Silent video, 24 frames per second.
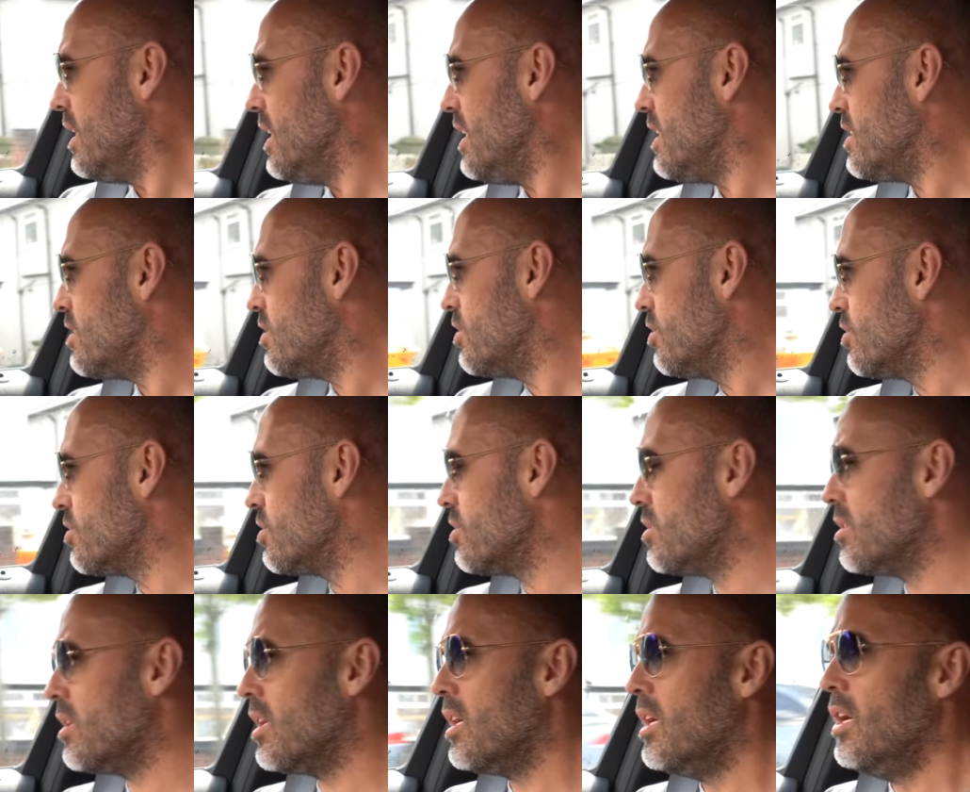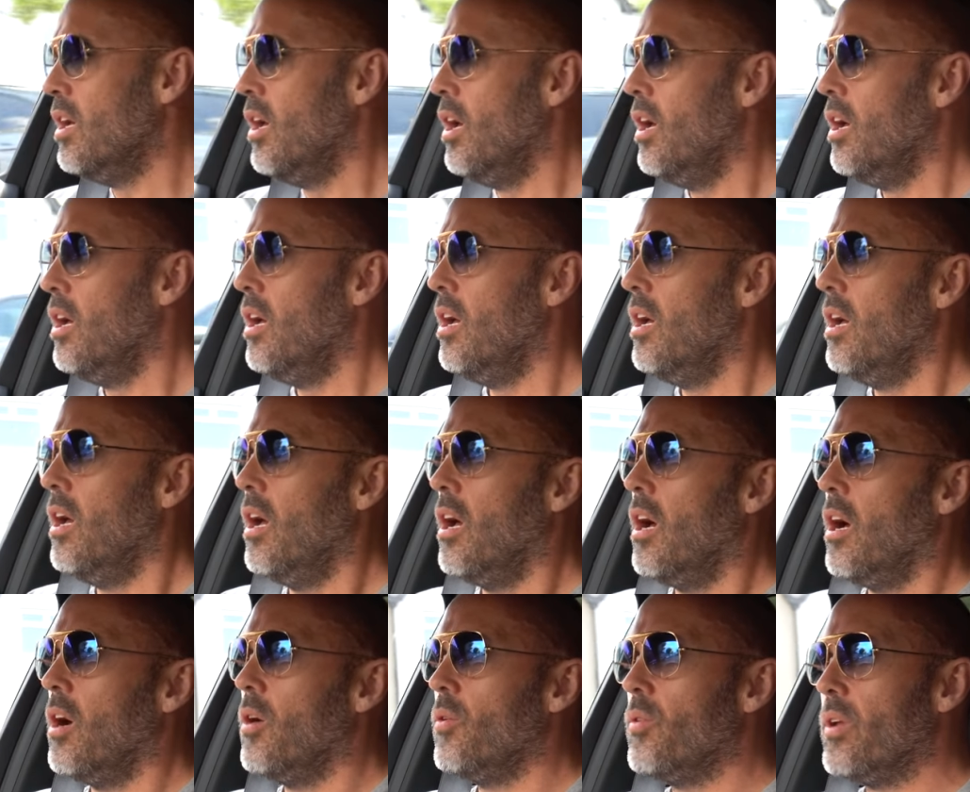This doesn't
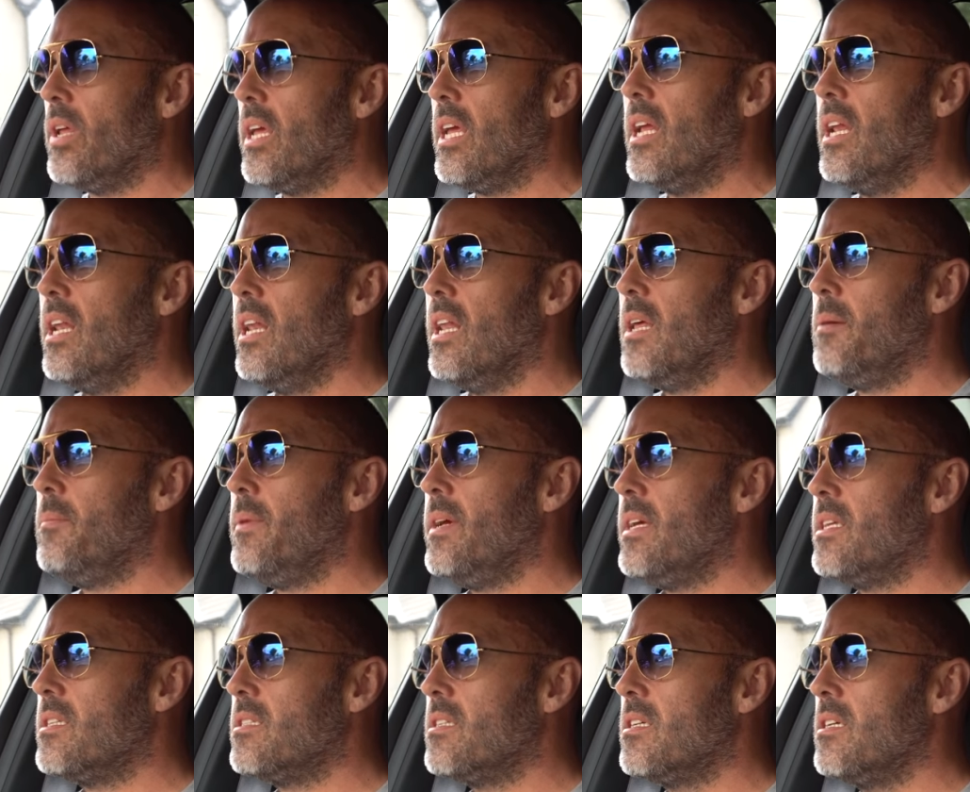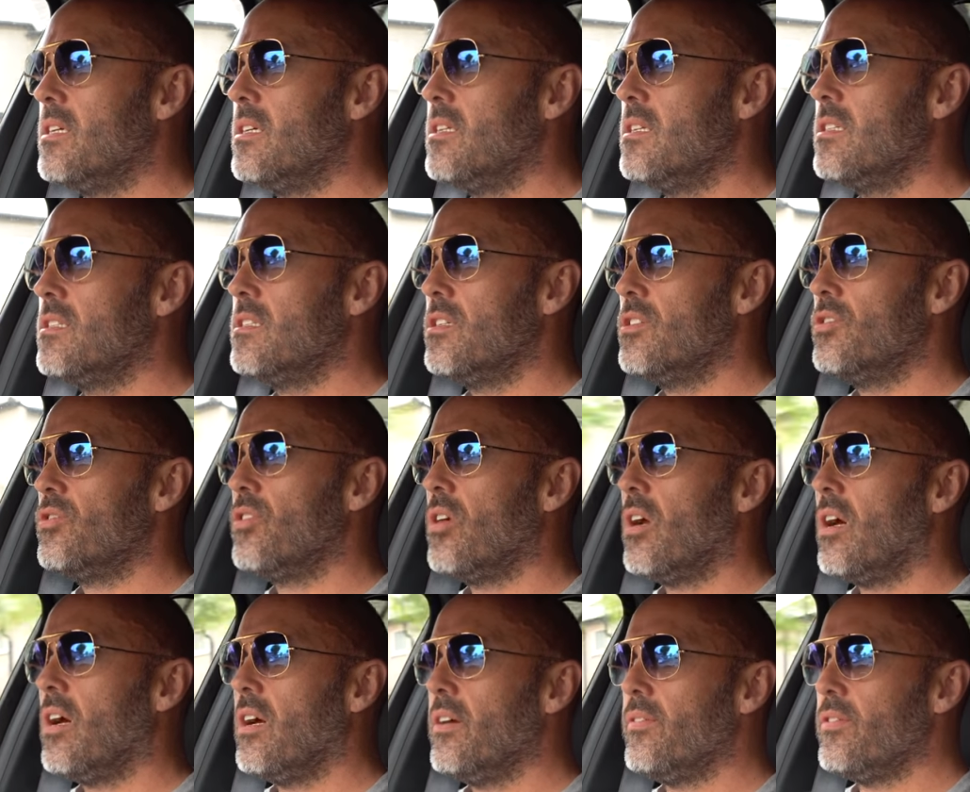only limit to
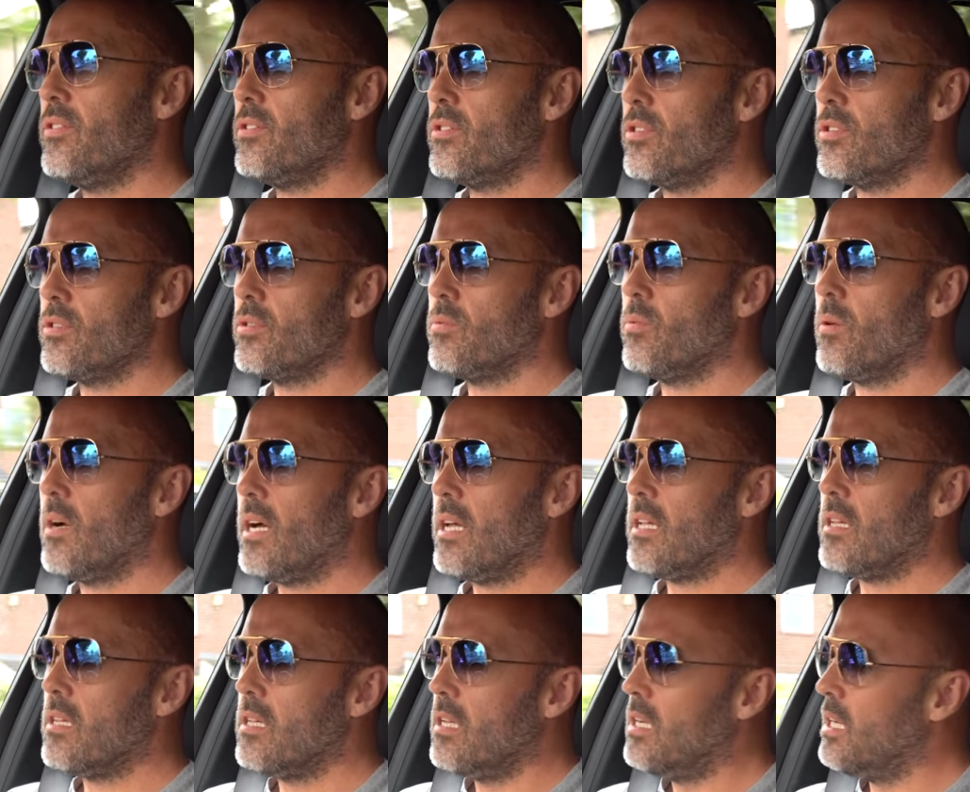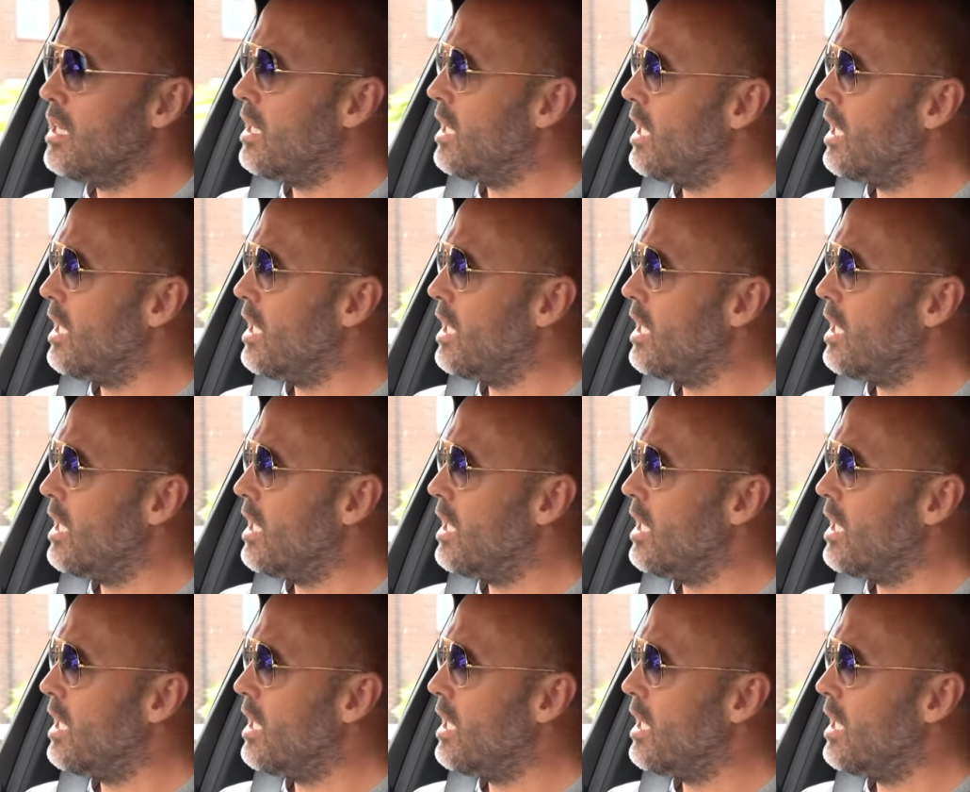drivers as well.